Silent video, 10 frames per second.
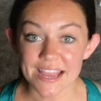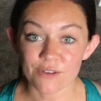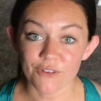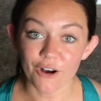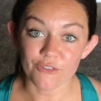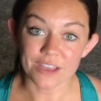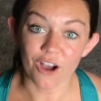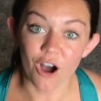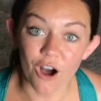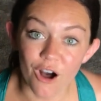
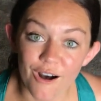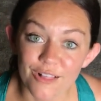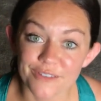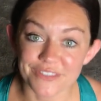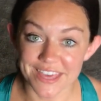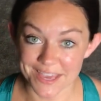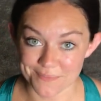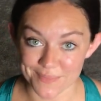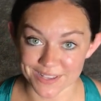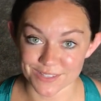involving all of the
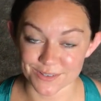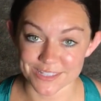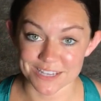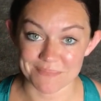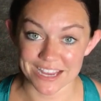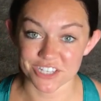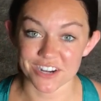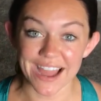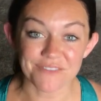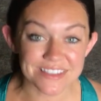hip muscles to make
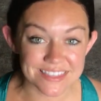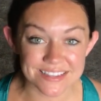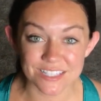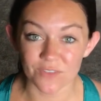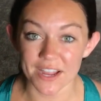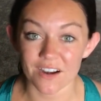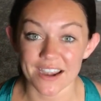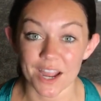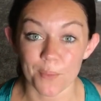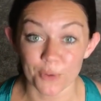sure everything is
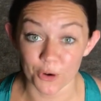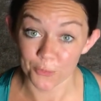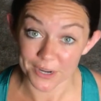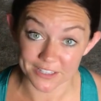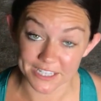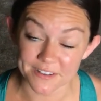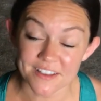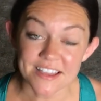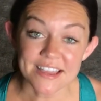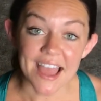firing appropriately.
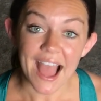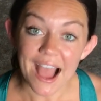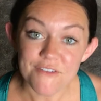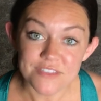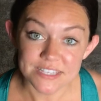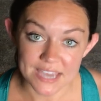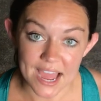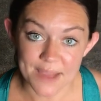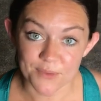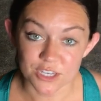Half the
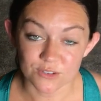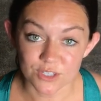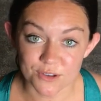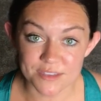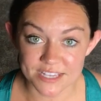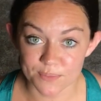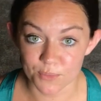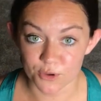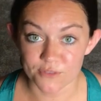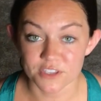time when you do these
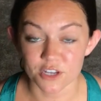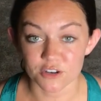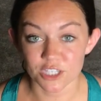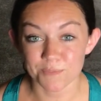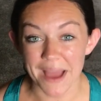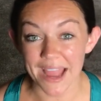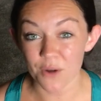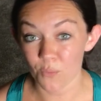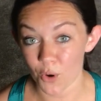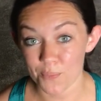moves, your
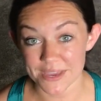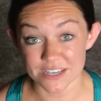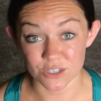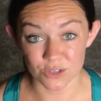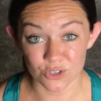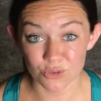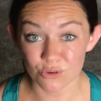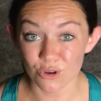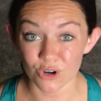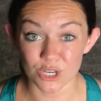spine won't be in
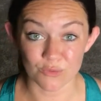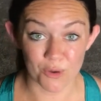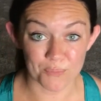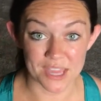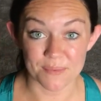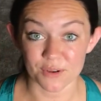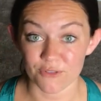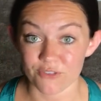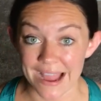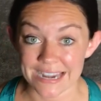neutral or you won't be able
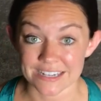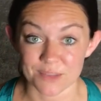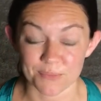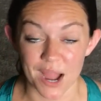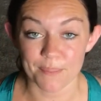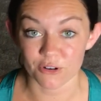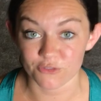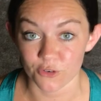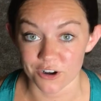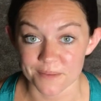to find the proper
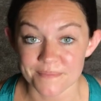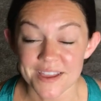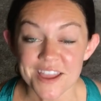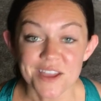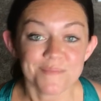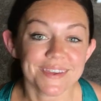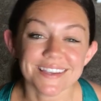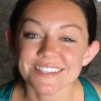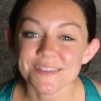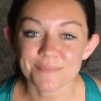form
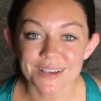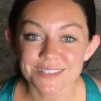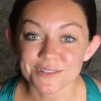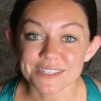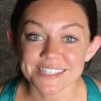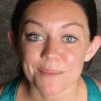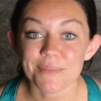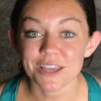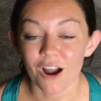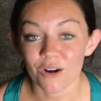because the muscles
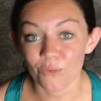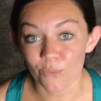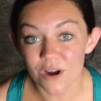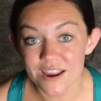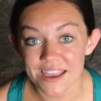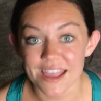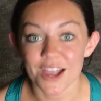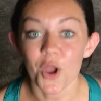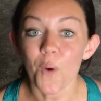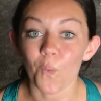simply aren't
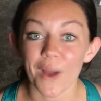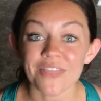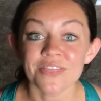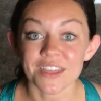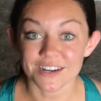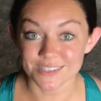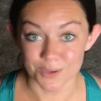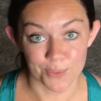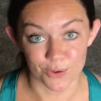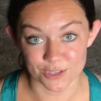working when they're
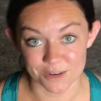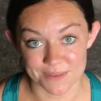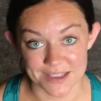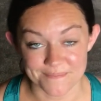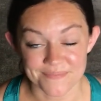supposed to be.